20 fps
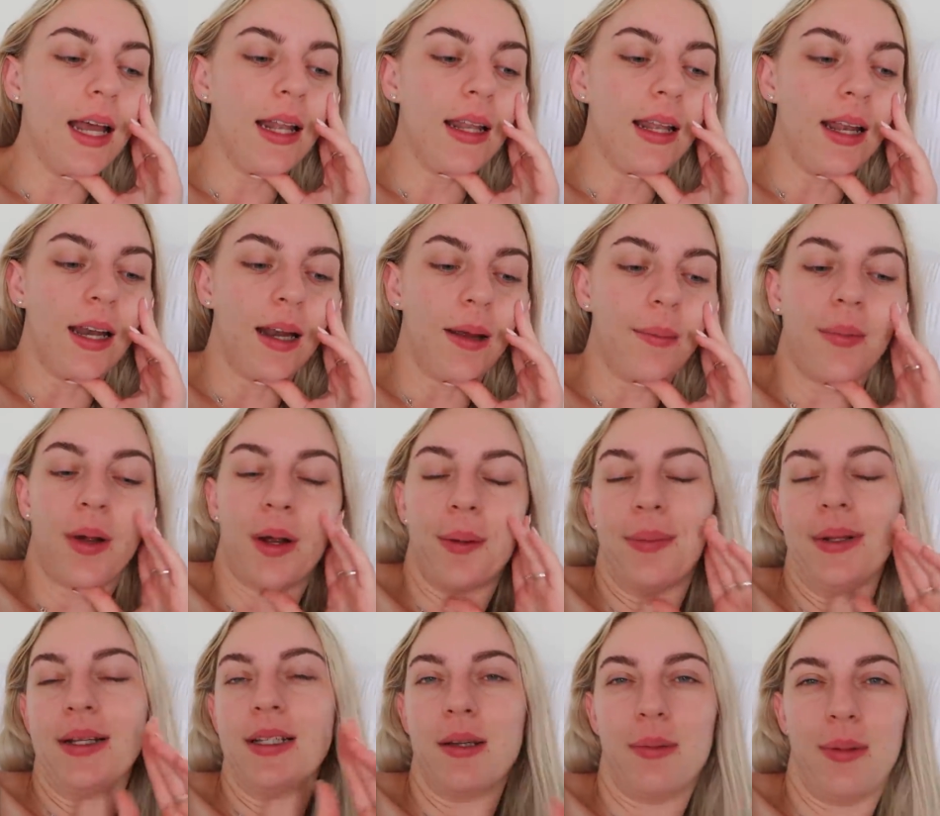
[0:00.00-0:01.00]
And then I'm
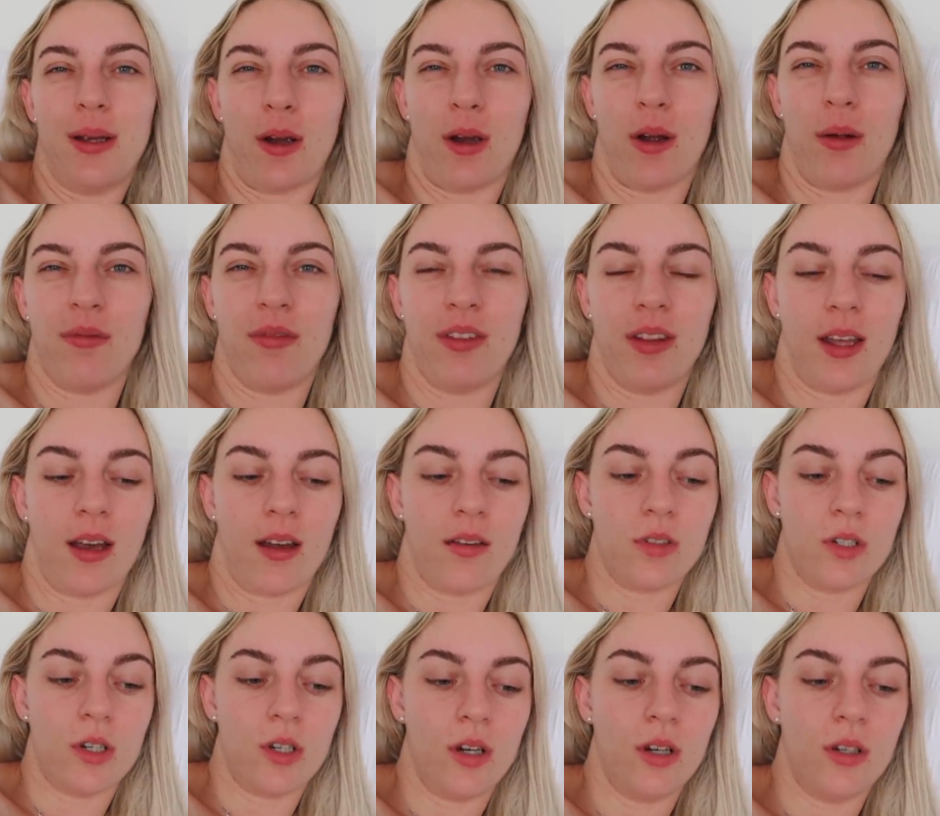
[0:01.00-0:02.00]
hoping to be home for the
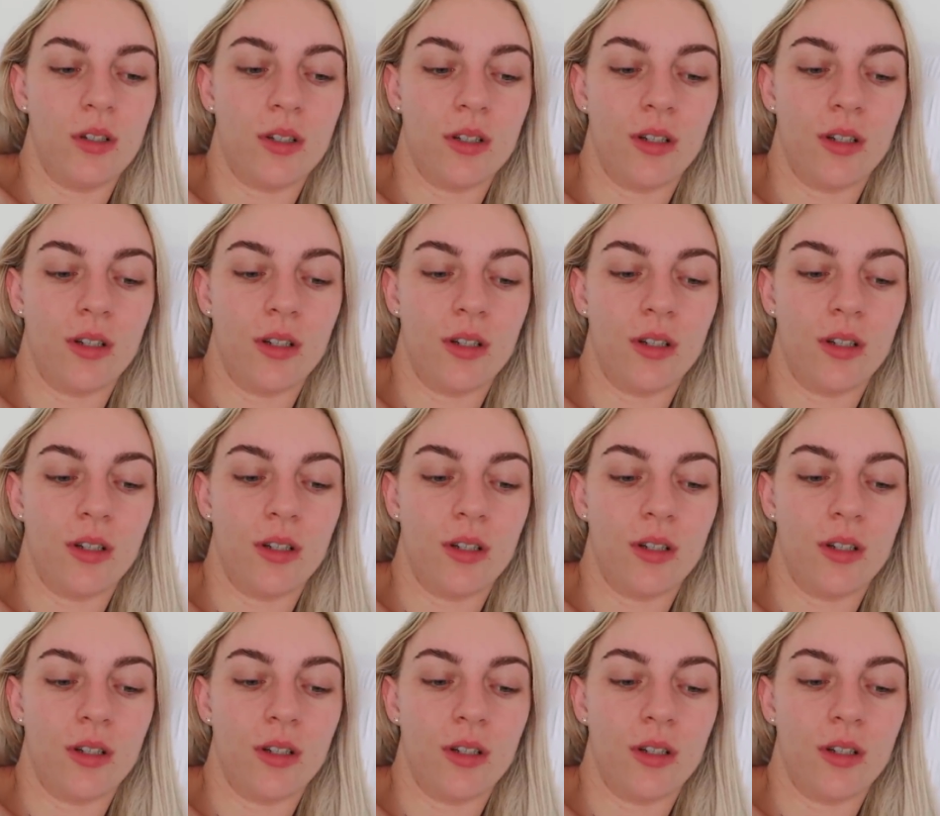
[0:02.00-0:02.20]
afternoon